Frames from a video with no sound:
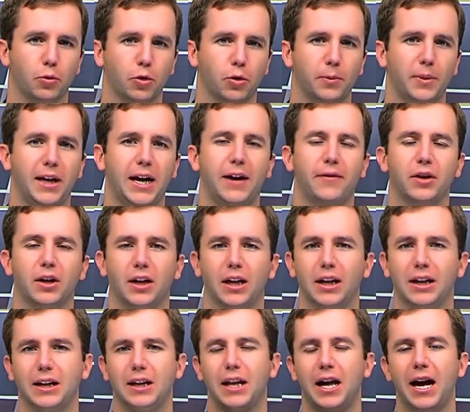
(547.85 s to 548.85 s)
We're going to be having
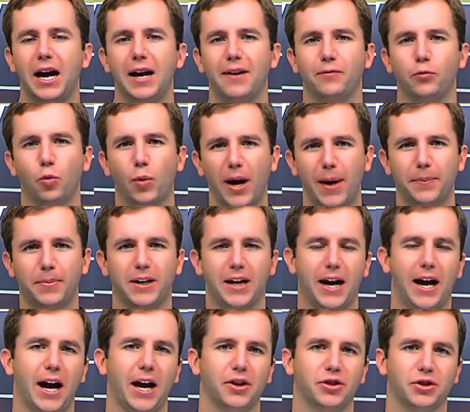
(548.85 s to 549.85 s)
a live
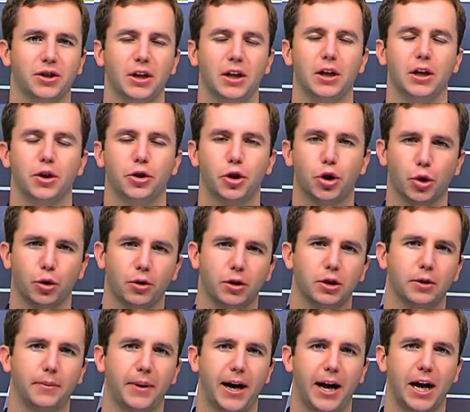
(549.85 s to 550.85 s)
webcast during
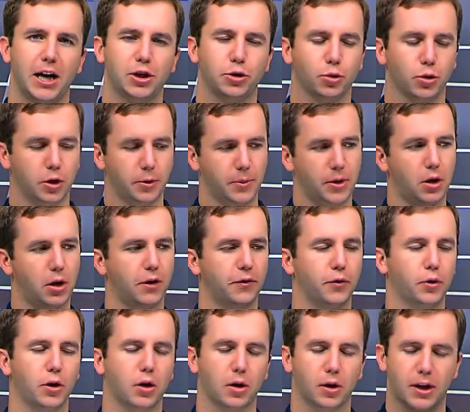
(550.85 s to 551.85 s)
the match. We're going to be
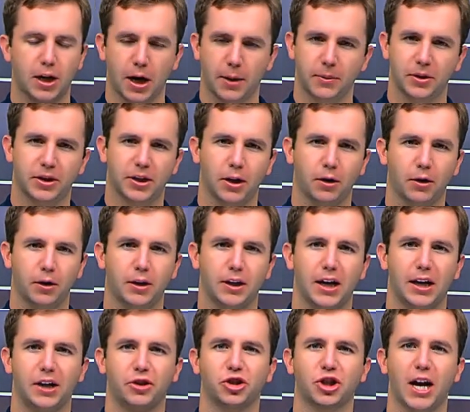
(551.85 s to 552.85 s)
offering our commentary,
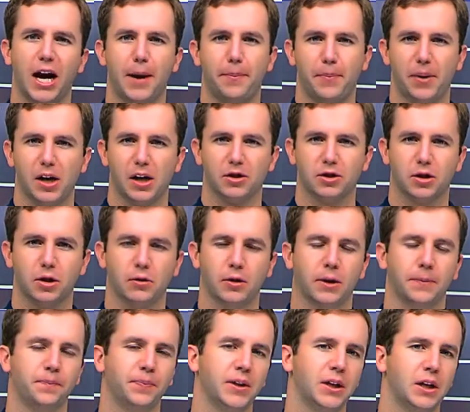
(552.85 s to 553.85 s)
got a chat box
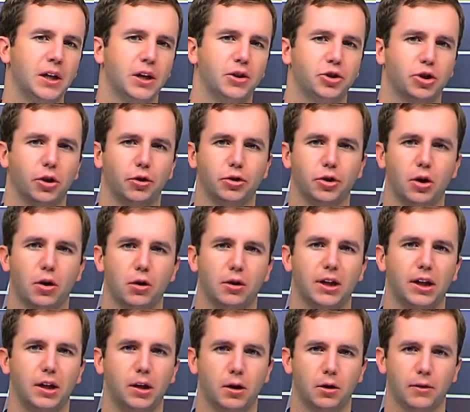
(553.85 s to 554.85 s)
going, so y'all
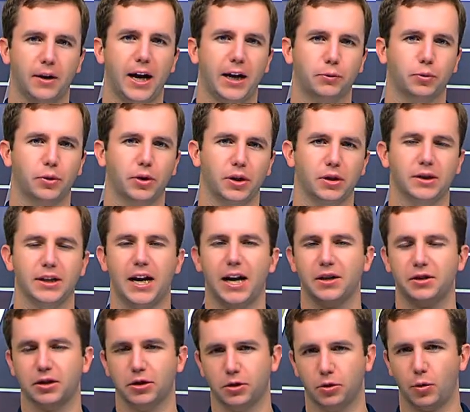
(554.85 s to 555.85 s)
can interact with us,
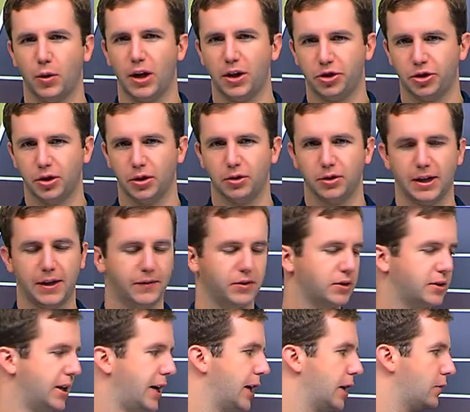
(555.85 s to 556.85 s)
ask us questions, have
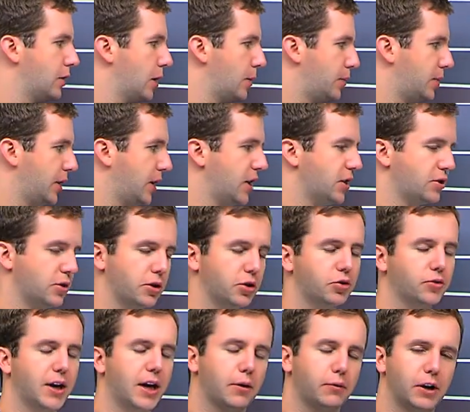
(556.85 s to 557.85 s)
us diagram plays on the
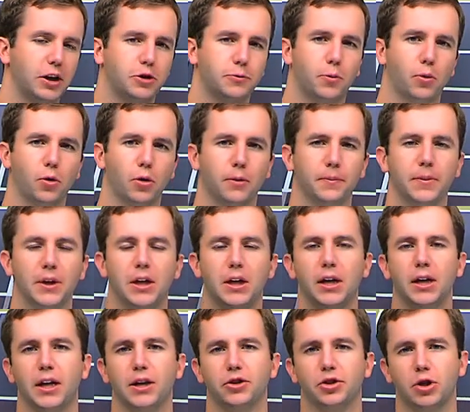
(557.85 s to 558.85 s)
dry erase board,
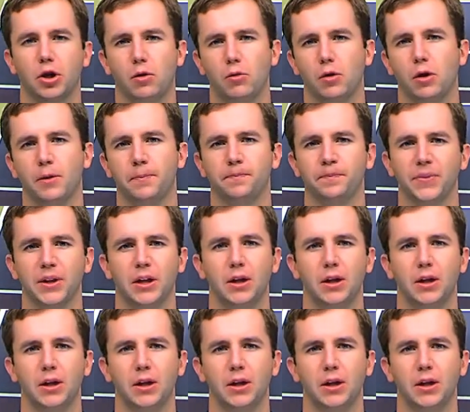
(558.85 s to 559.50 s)
and so on.